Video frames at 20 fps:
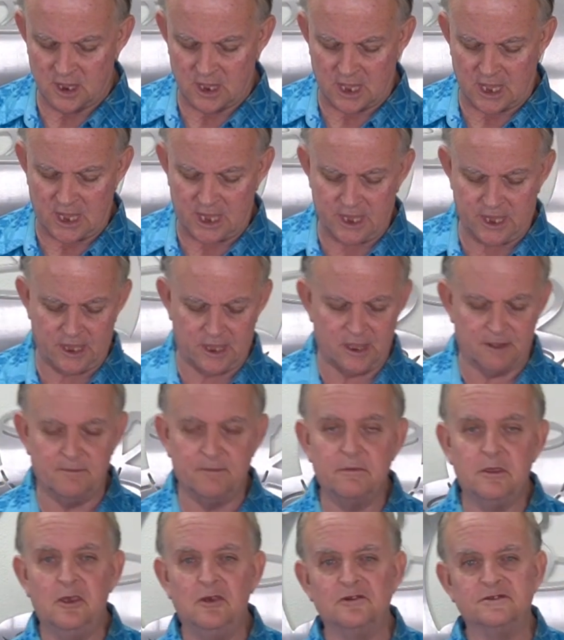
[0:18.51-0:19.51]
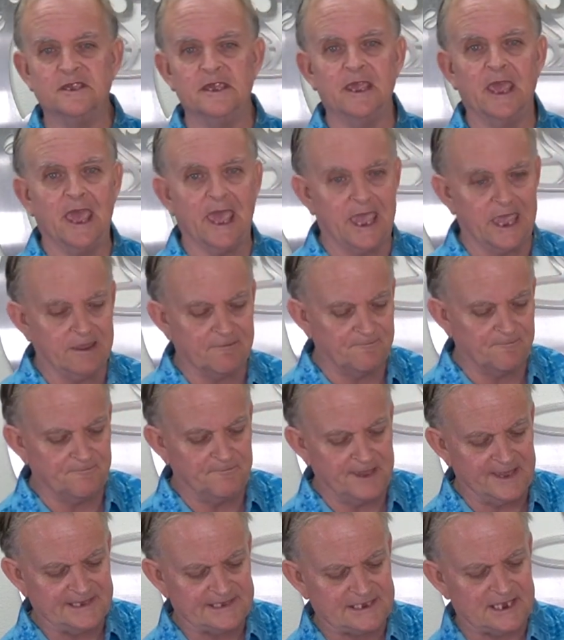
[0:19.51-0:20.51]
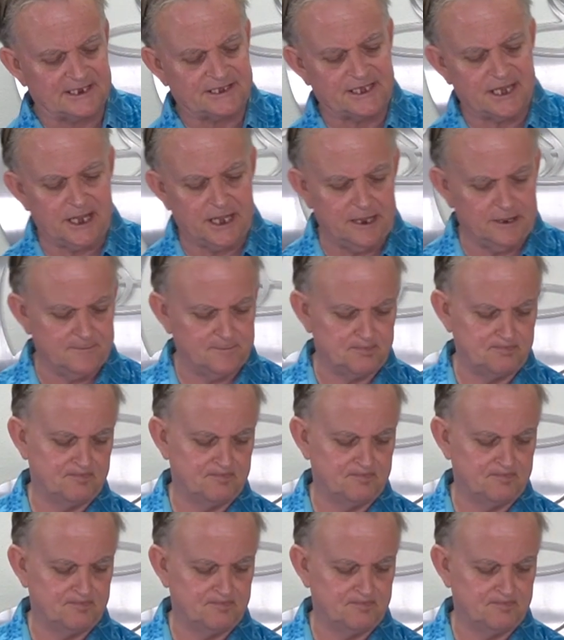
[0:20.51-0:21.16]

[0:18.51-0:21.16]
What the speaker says: I am using a V60